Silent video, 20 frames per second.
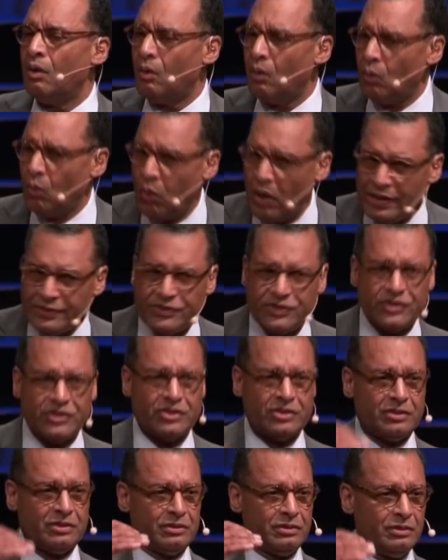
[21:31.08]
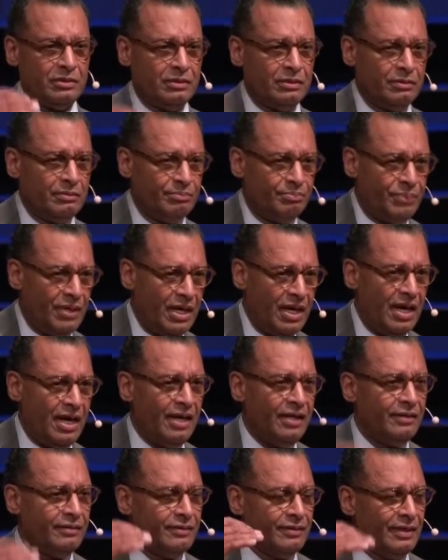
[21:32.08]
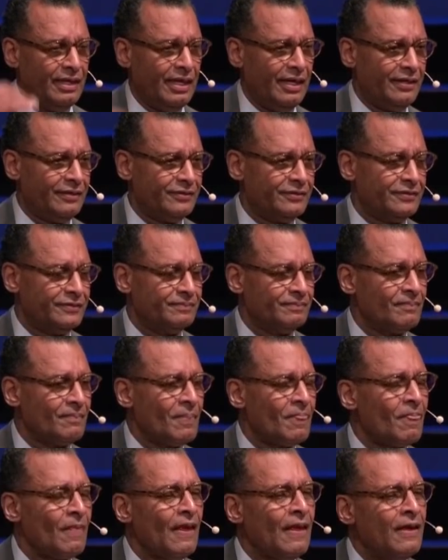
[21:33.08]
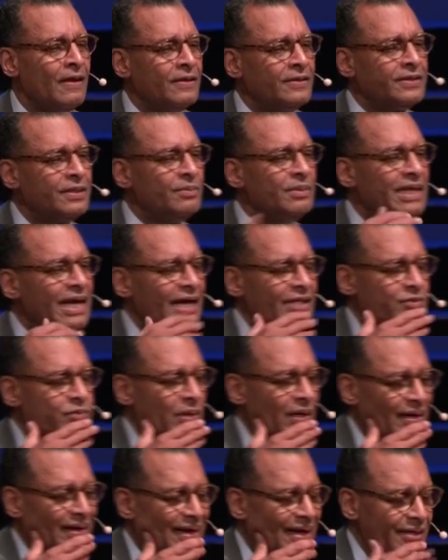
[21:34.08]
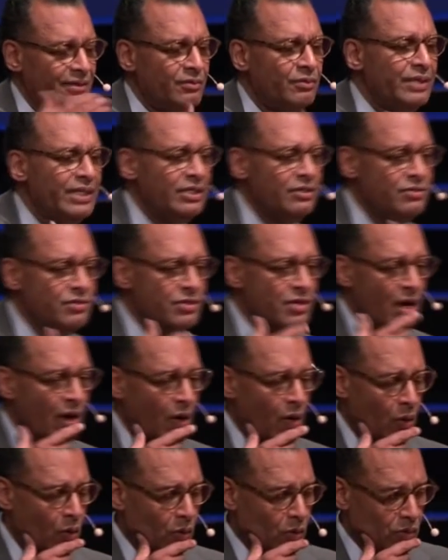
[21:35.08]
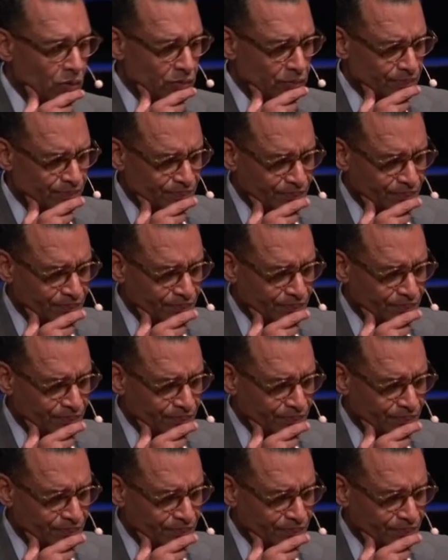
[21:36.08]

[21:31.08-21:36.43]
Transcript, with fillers: What's behind that? Someone asked, well, how do we know